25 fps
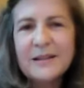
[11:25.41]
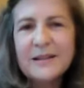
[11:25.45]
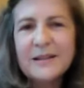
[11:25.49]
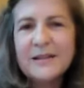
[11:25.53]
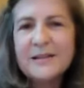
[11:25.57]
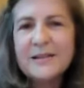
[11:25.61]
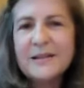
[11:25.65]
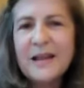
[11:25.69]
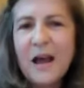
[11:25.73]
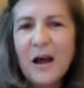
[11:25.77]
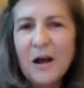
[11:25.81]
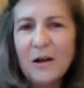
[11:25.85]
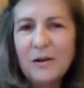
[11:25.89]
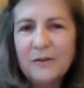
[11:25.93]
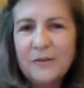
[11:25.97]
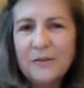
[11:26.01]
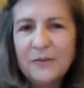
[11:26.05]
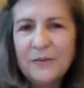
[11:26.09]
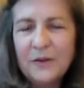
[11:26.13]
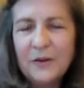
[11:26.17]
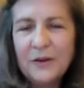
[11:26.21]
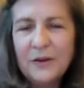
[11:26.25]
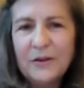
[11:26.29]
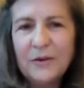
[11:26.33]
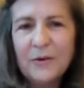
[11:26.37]
the self
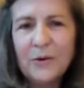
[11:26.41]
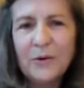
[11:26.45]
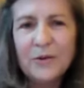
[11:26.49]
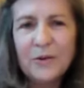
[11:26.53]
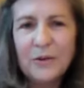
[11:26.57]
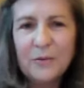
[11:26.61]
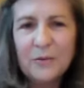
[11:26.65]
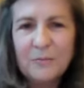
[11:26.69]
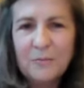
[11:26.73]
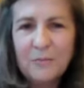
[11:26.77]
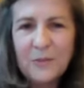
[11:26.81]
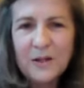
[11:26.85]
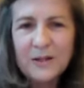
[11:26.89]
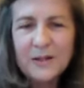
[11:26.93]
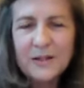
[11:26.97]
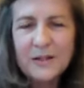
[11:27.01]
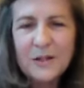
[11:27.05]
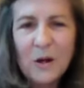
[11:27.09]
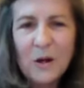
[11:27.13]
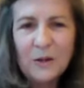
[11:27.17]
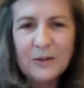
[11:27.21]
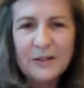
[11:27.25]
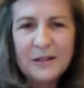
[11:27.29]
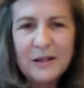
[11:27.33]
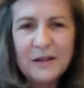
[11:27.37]
or the
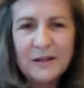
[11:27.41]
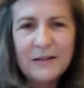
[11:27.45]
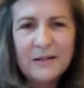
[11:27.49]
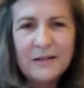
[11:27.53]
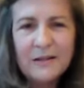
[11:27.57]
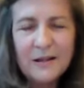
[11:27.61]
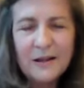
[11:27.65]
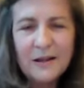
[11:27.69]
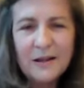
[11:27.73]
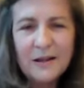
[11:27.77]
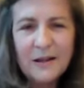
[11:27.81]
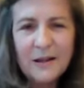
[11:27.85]
consultant,